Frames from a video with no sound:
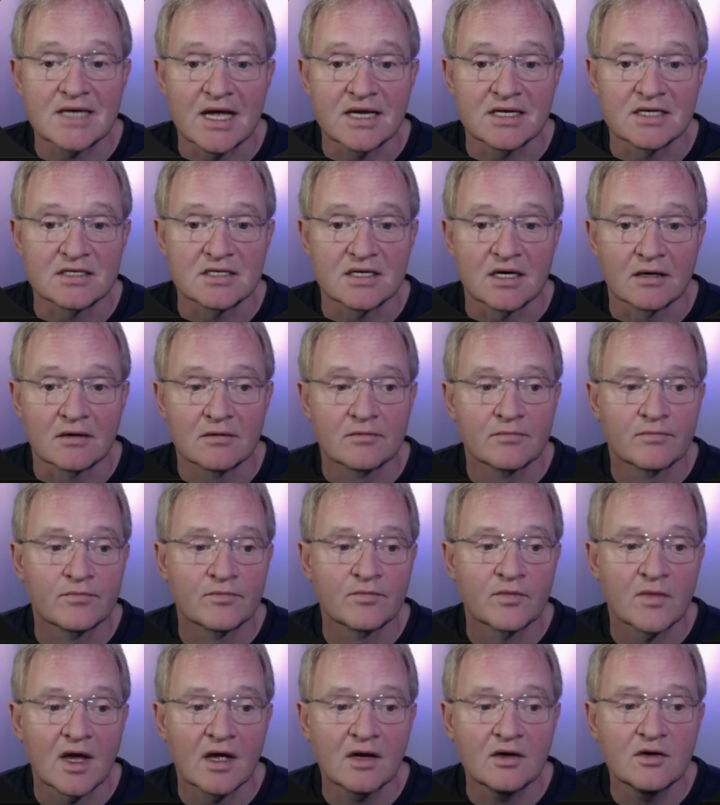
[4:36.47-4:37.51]
editor
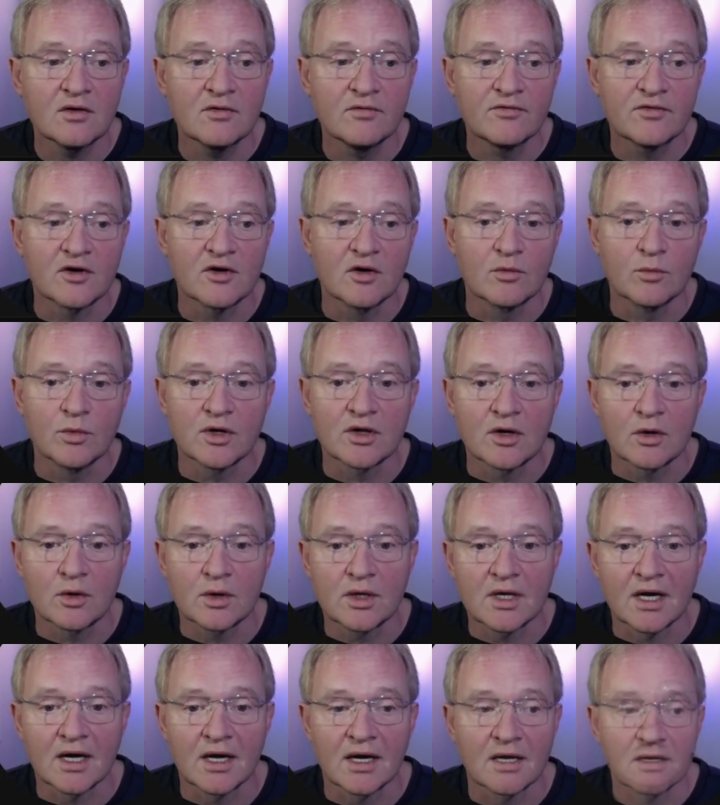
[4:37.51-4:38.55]
and confirm with
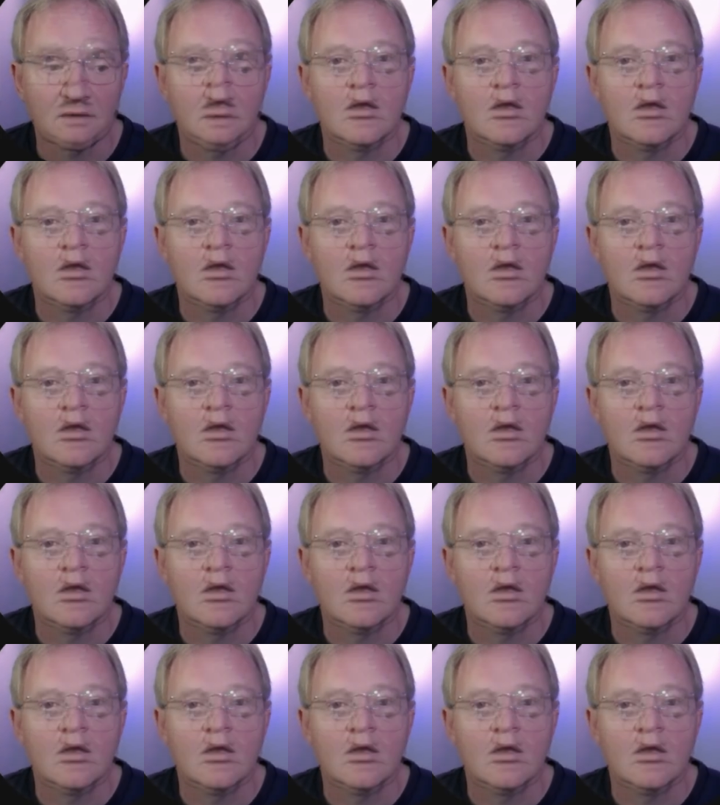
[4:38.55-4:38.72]
OK.